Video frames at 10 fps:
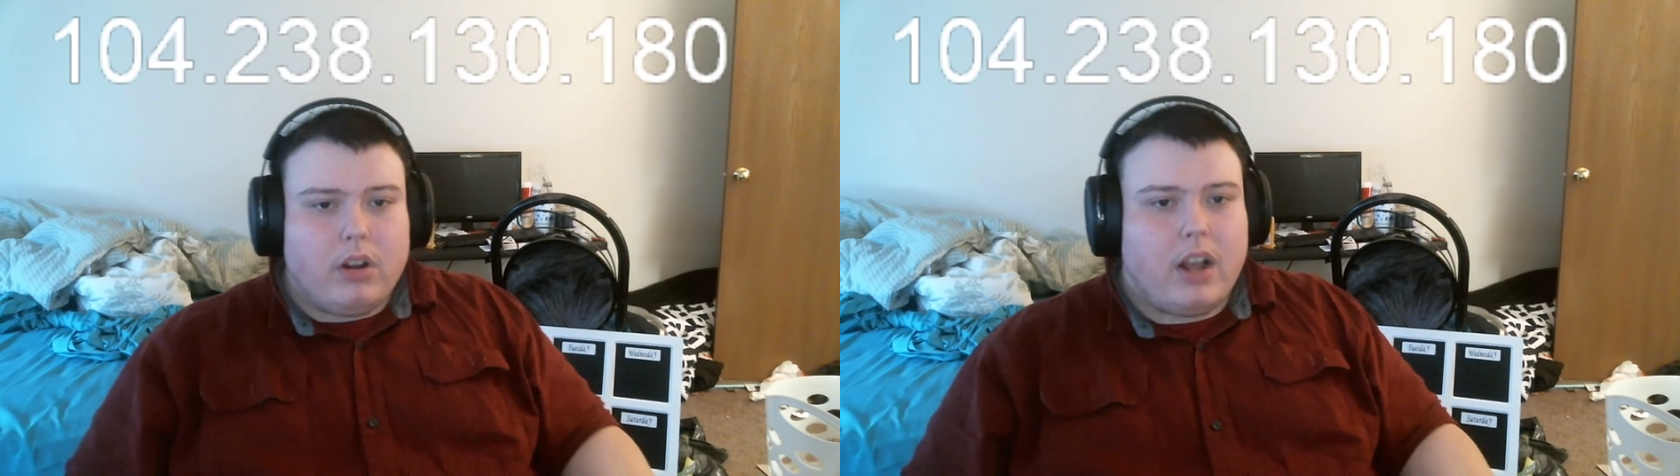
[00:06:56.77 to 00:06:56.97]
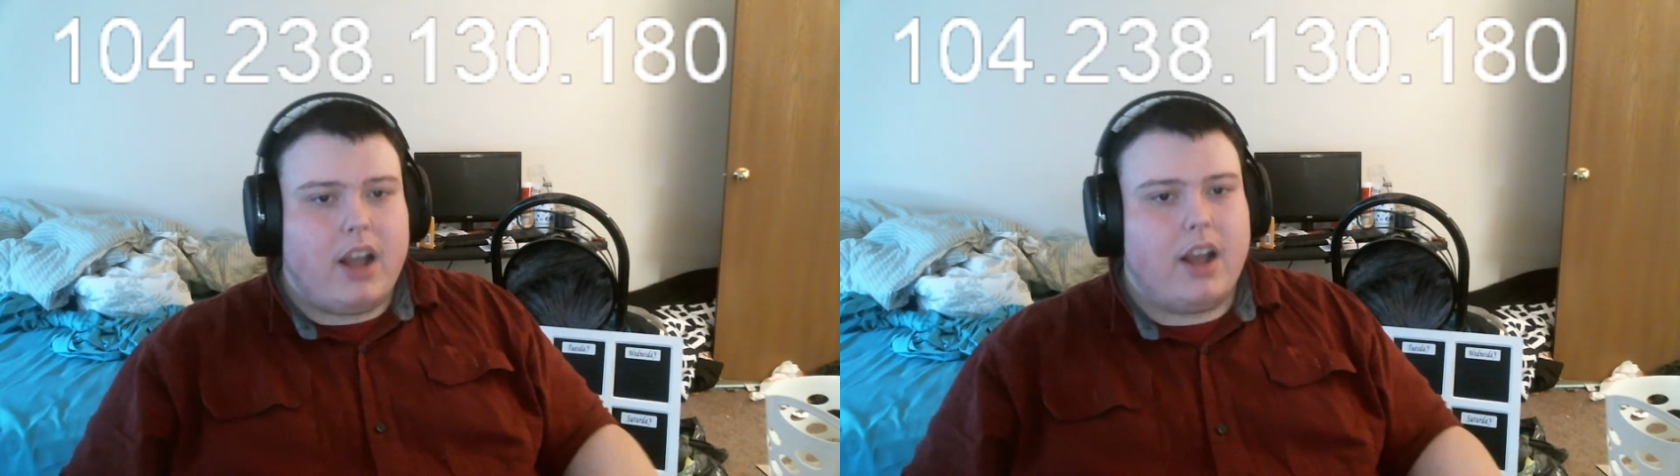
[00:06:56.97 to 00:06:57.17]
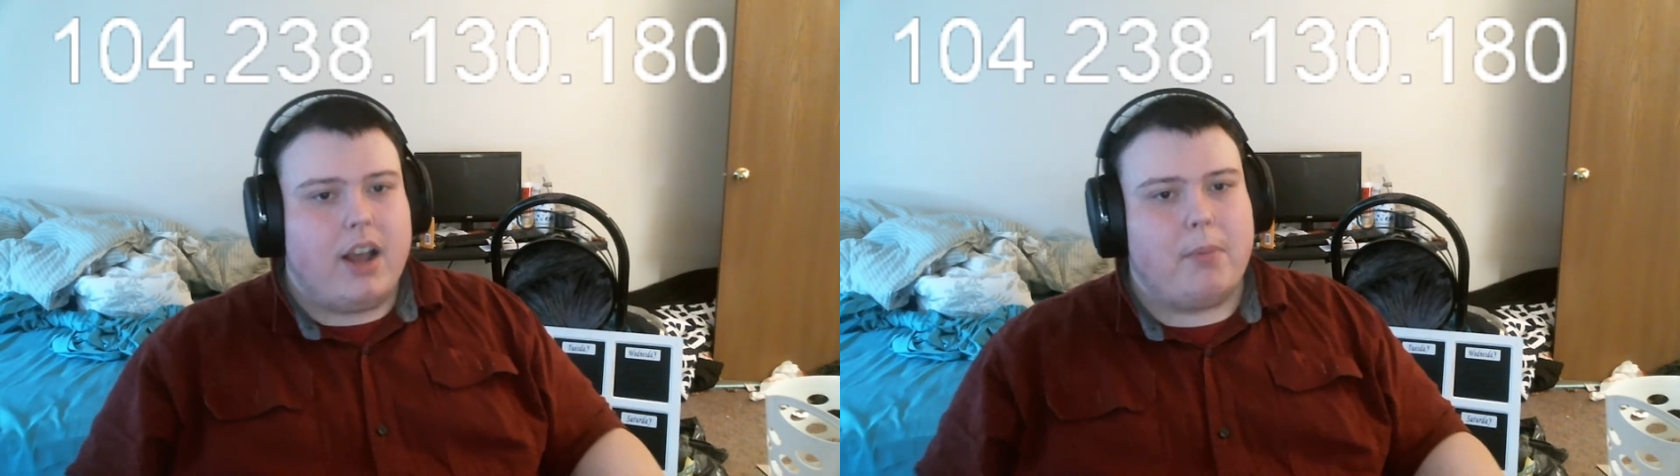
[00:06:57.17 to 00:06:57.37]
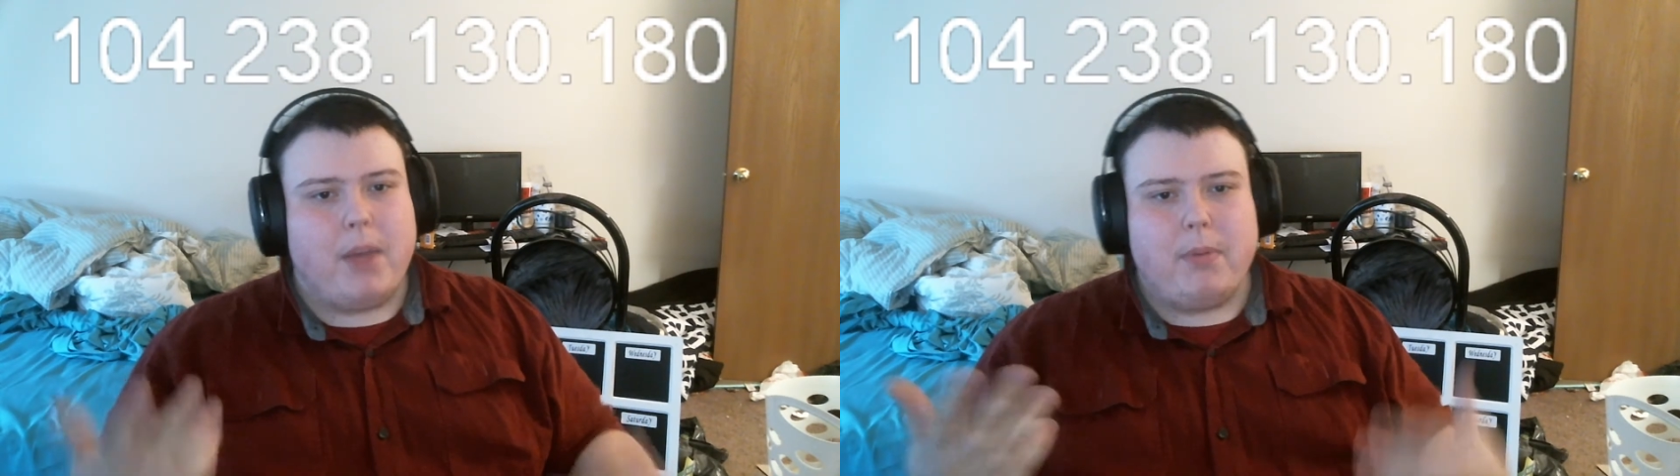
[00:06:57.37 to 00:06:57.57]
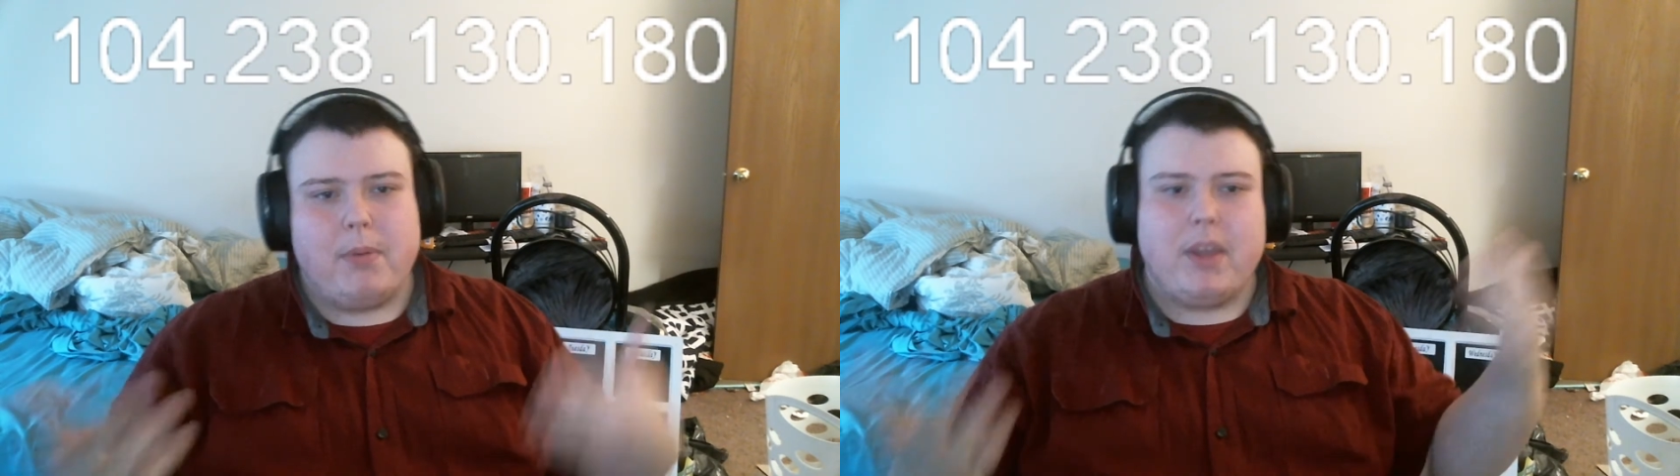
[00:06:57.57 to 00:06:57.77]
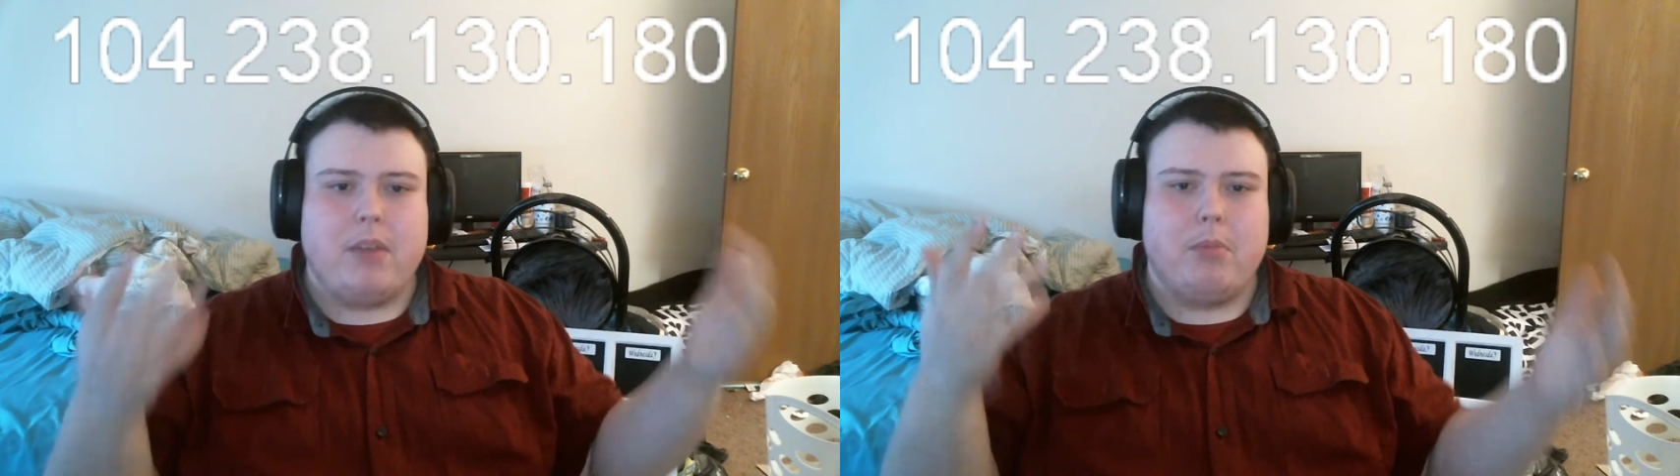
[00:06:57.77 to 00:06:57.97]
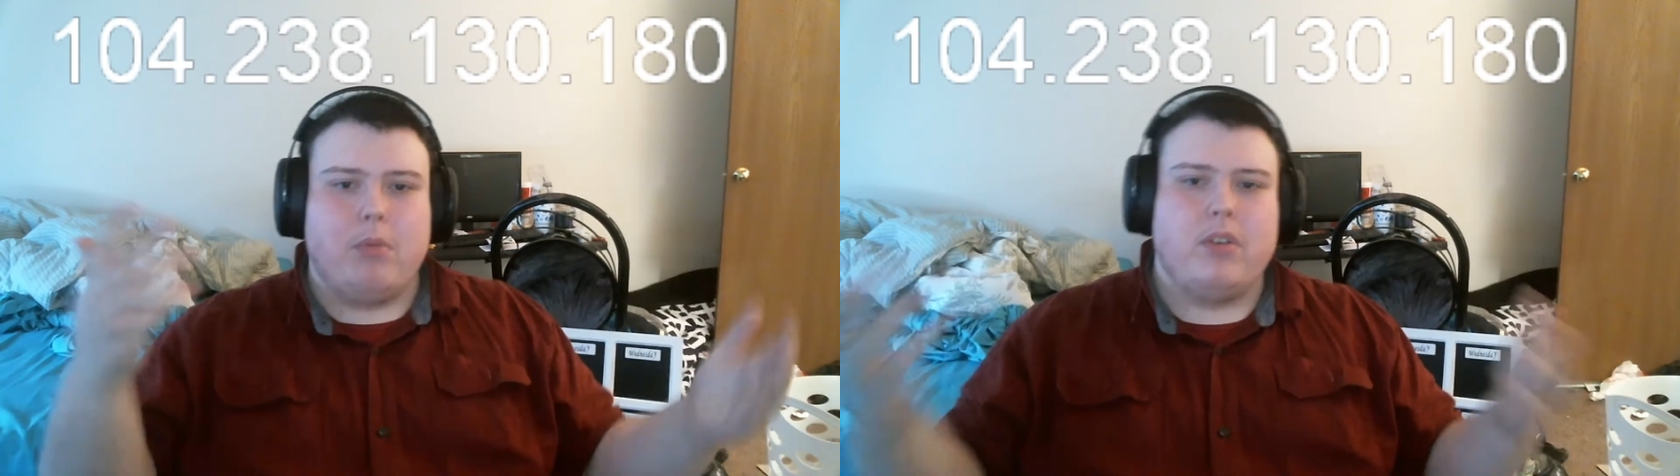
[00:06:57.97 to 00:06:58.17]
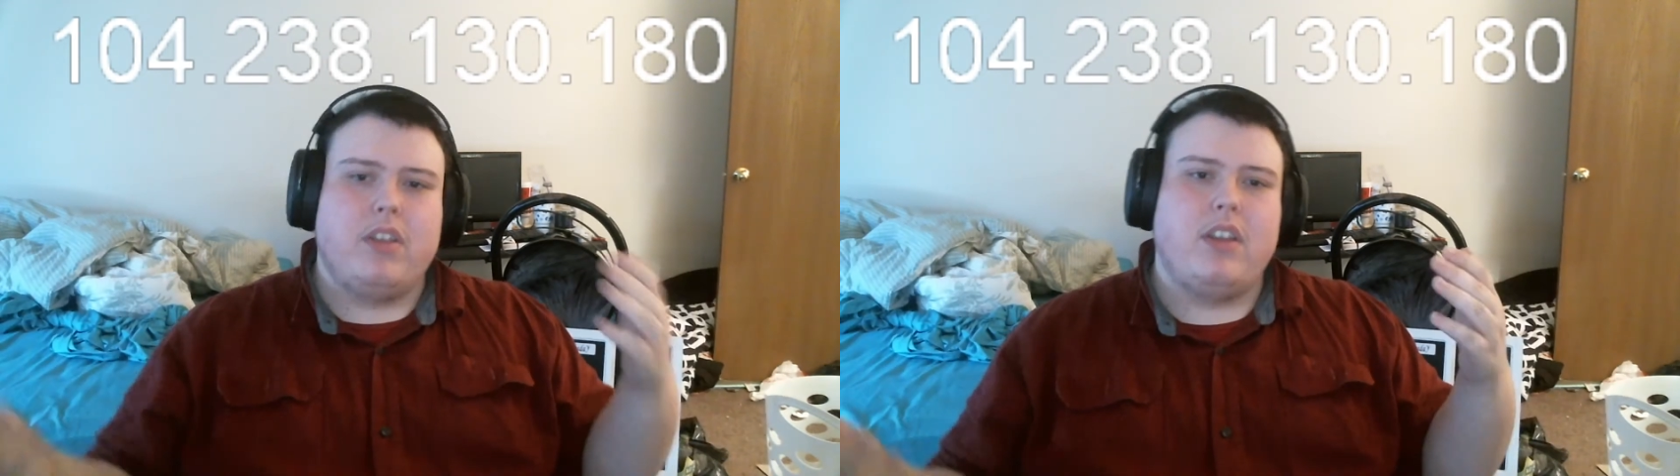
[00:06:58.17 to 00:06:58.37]
I, I might be making
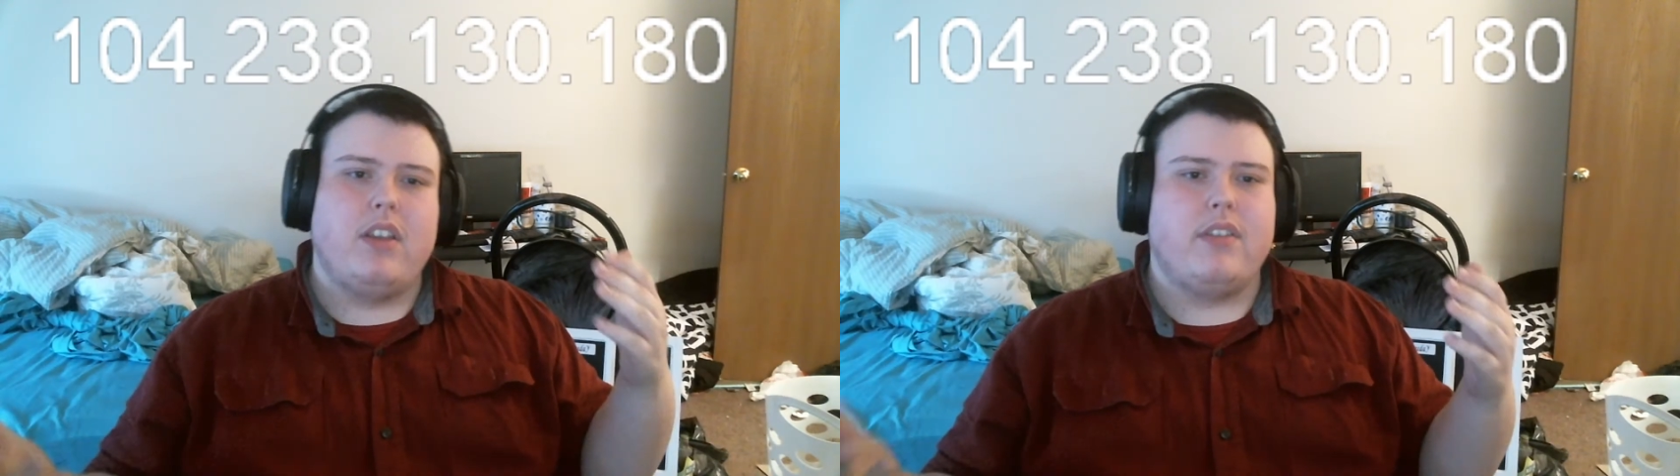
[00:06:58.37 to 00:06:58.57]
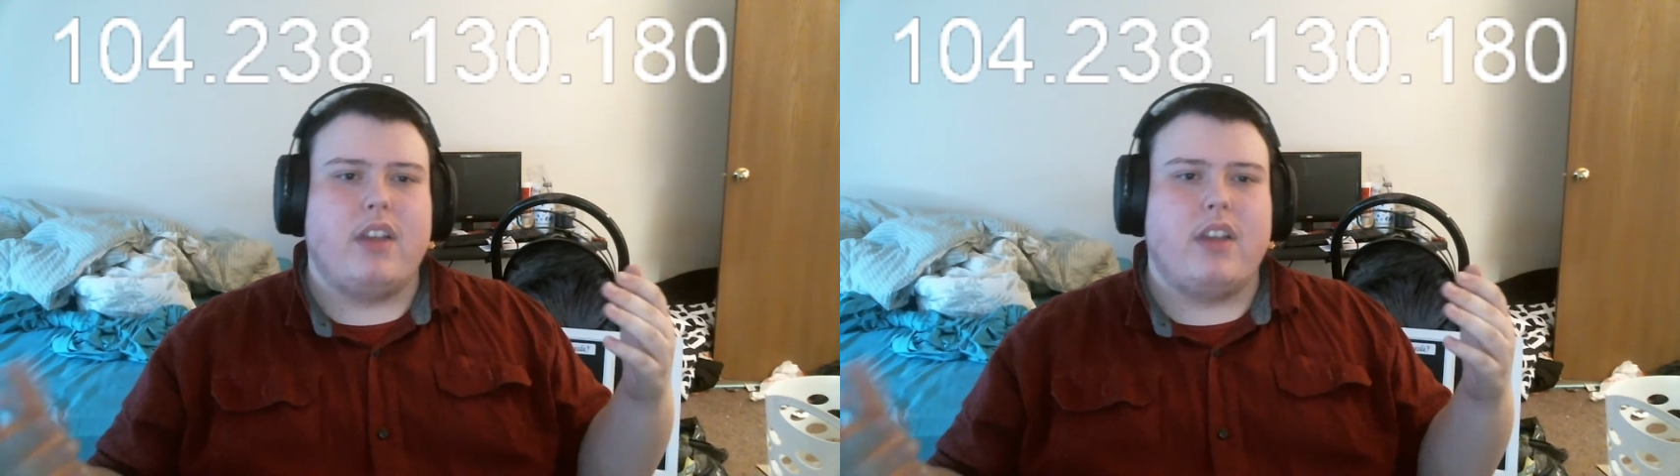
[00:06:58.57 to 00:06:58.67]
more of these.